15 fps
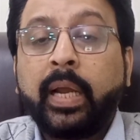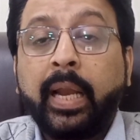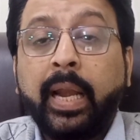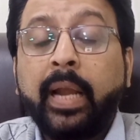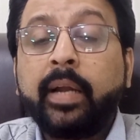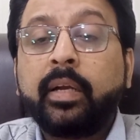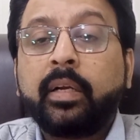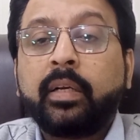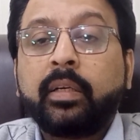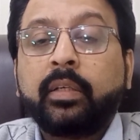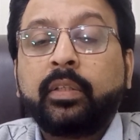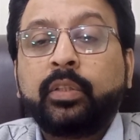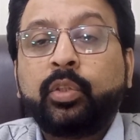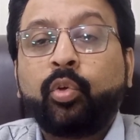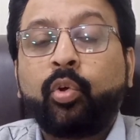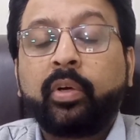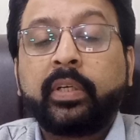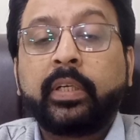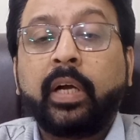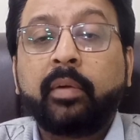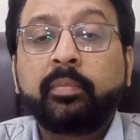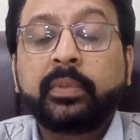and your
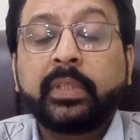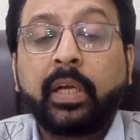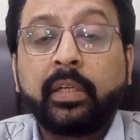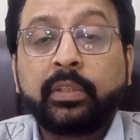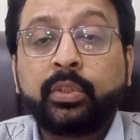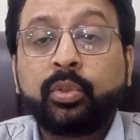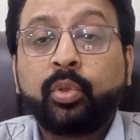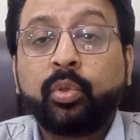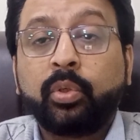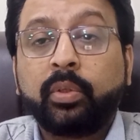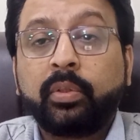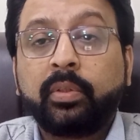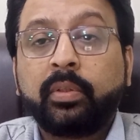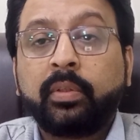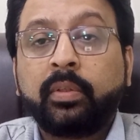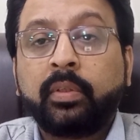gums also